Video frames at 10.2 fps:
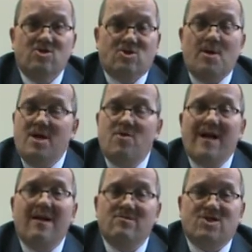so that you
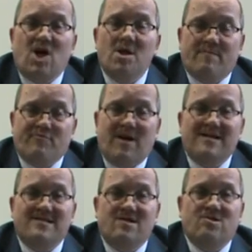have to start the
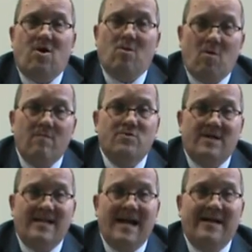process all over
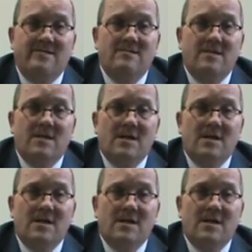again,